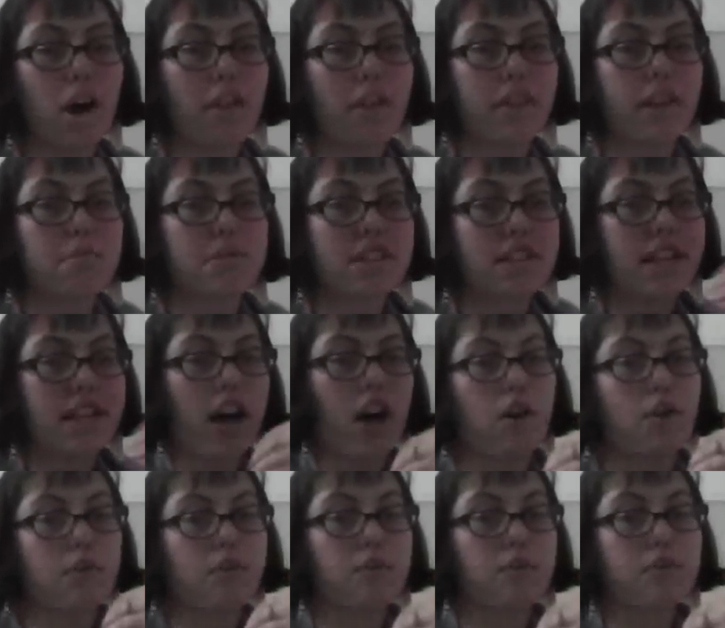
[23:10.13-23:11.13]

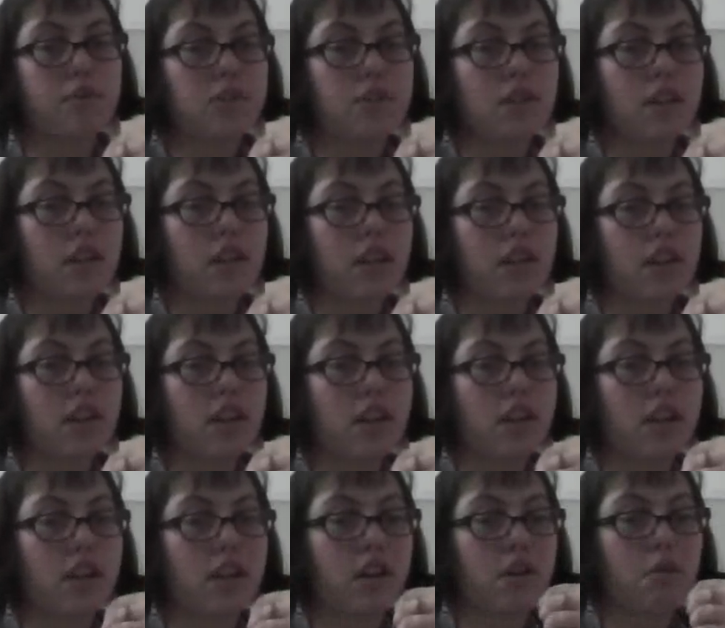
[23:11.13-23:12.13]
themselves
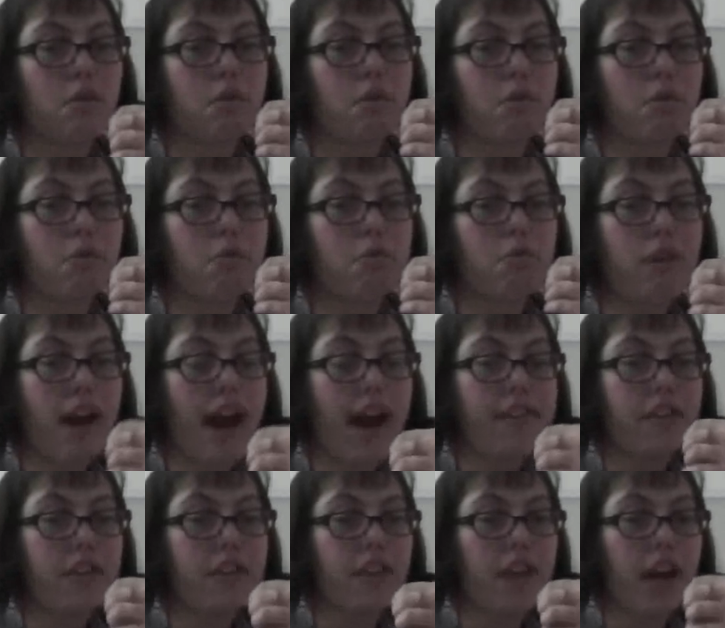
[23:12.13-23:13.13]

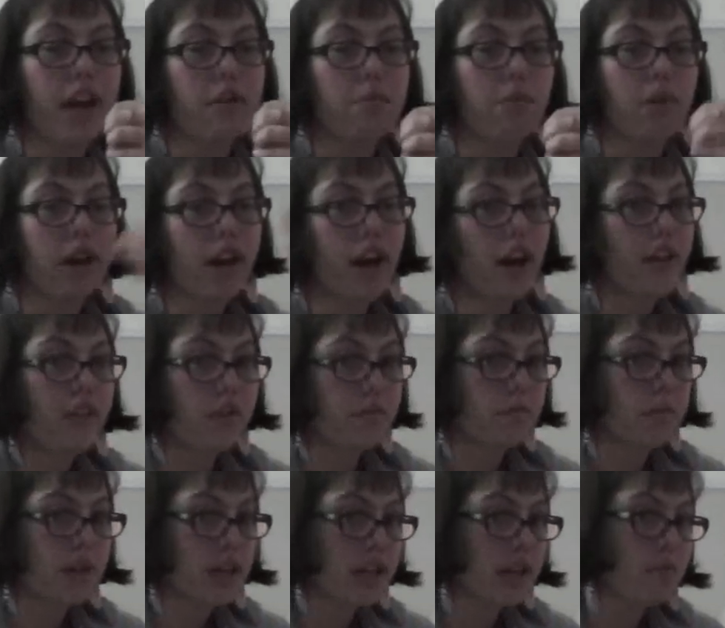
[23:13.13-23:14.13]
rather than what other
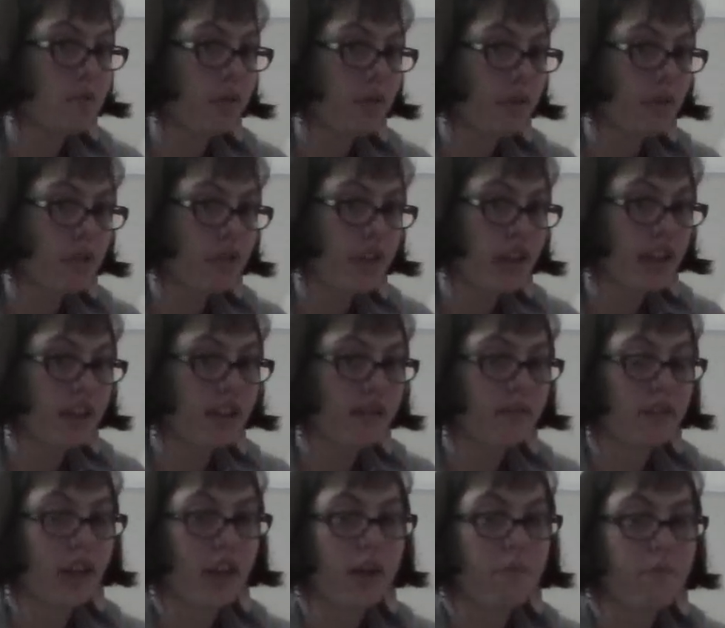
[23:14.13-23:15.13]
people think
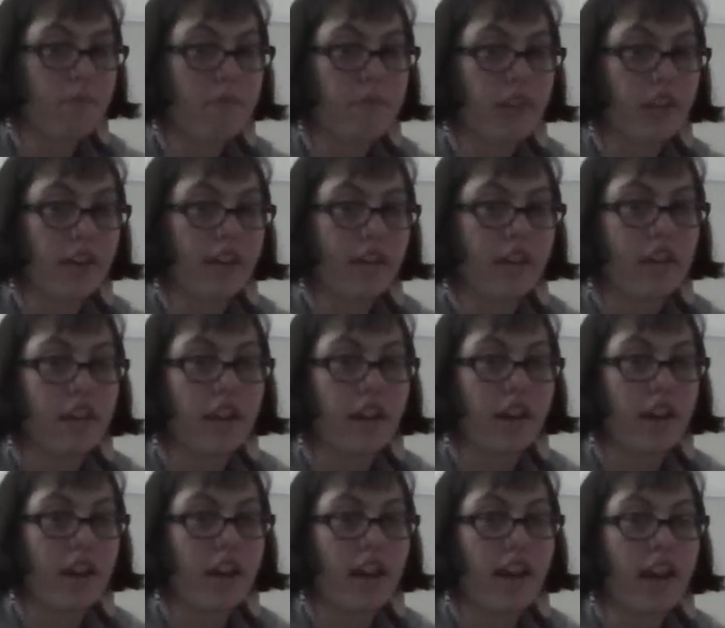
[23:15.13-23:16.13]
of them.
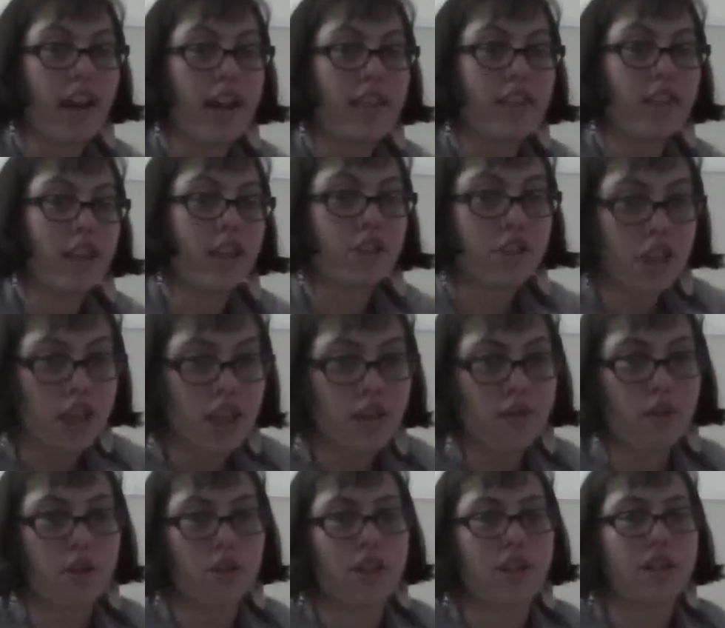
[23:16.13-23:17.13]
And the
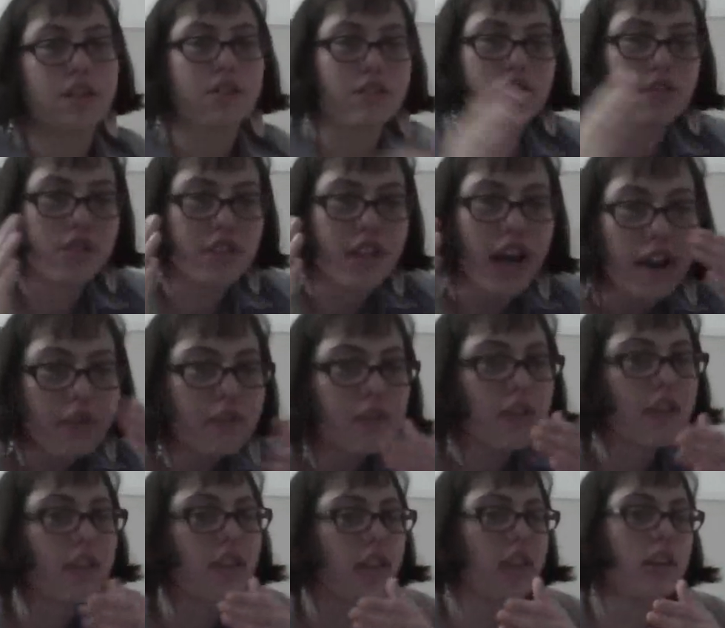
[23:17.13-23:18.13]
achiever is
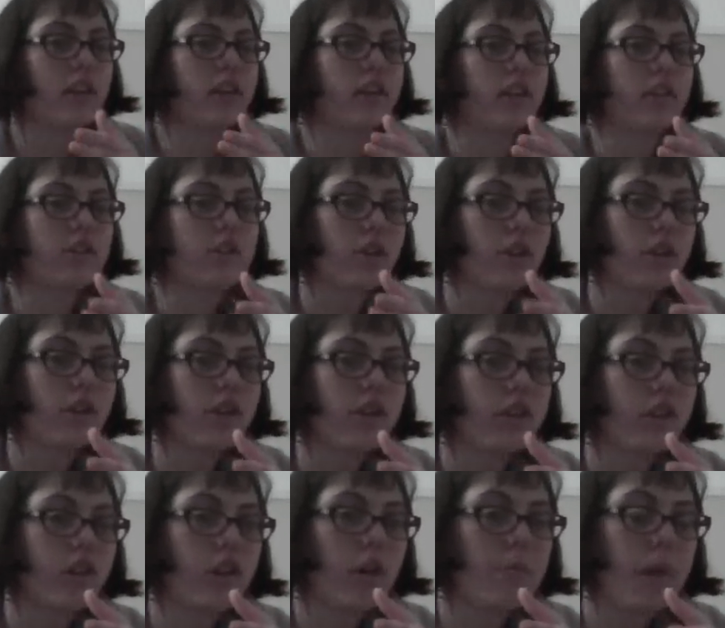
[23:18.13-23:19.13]
definitely
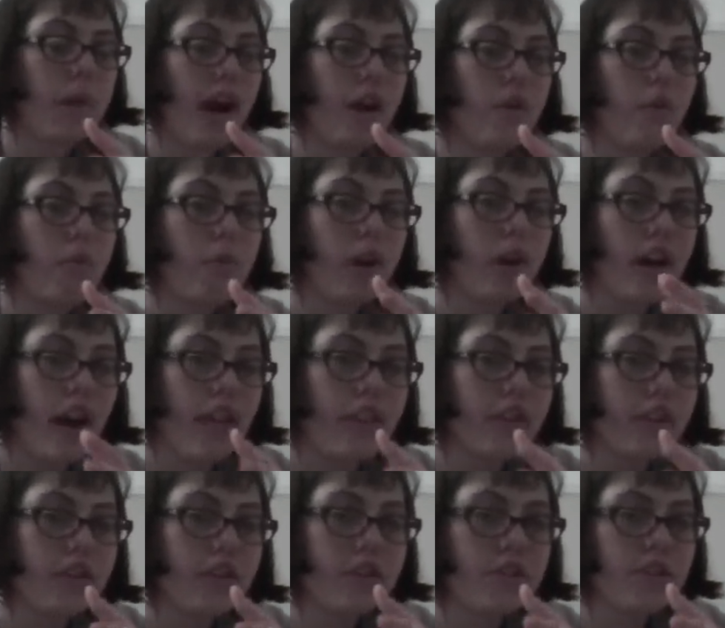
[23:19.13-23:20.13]
concerned about what
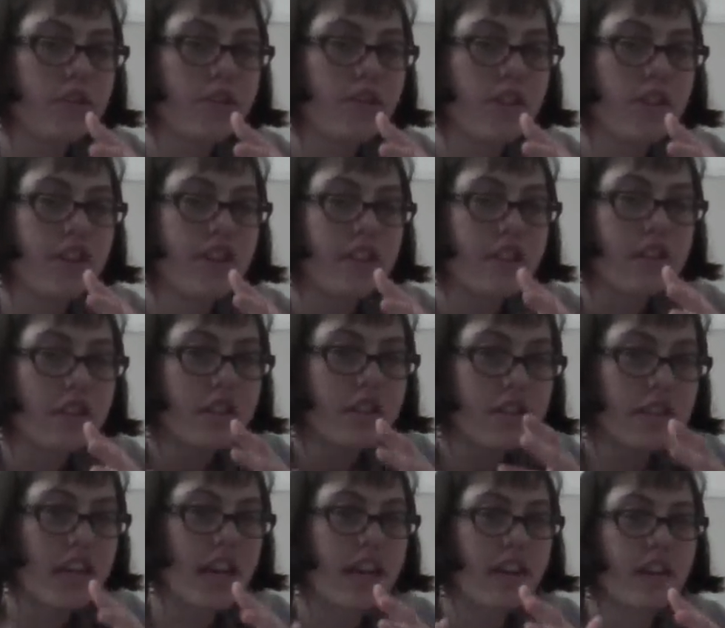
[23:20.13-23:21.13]
others
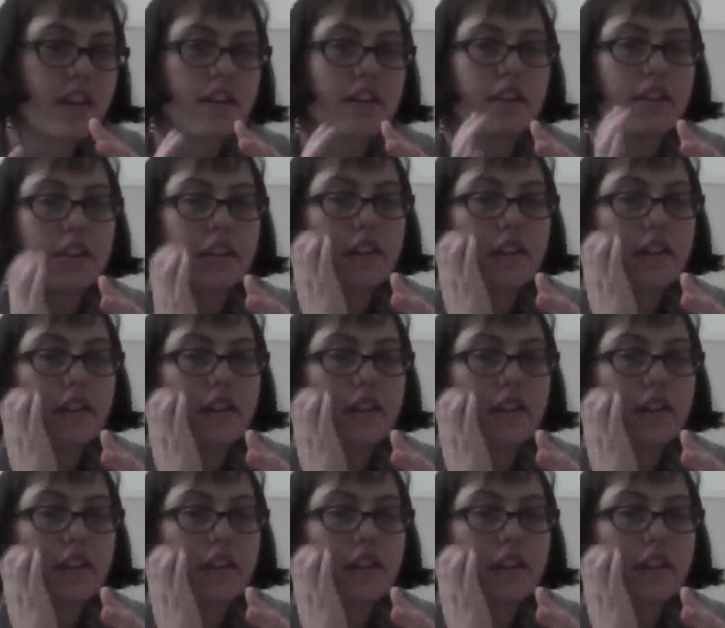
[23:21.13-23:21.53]
think